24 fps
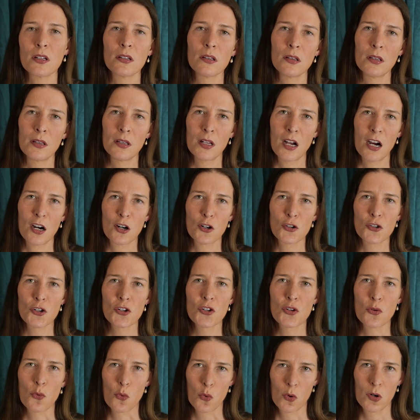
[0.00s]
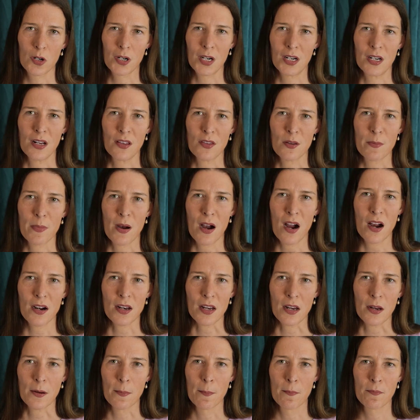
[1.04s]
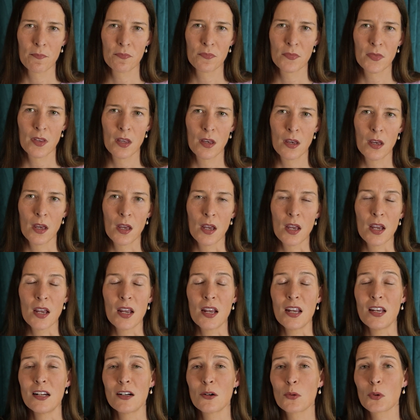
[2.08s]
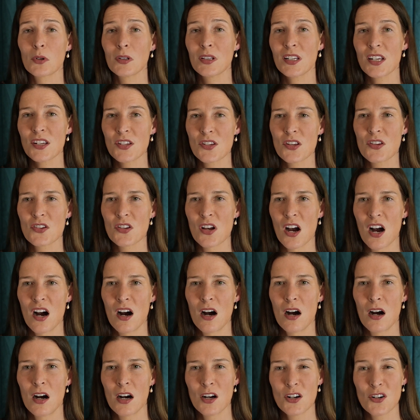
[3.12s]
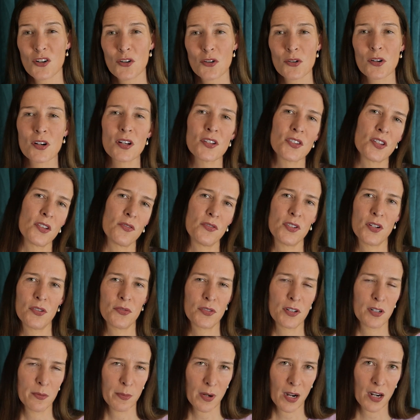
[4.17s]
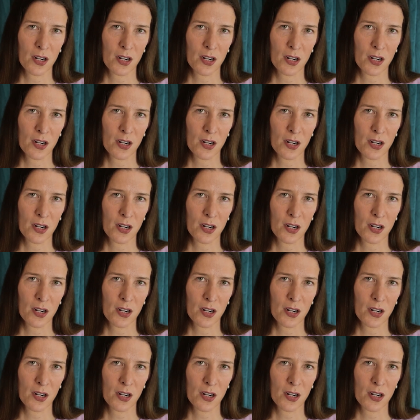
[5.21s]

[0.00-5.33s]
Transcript: the largest organ in the body, and it releases hundreds of different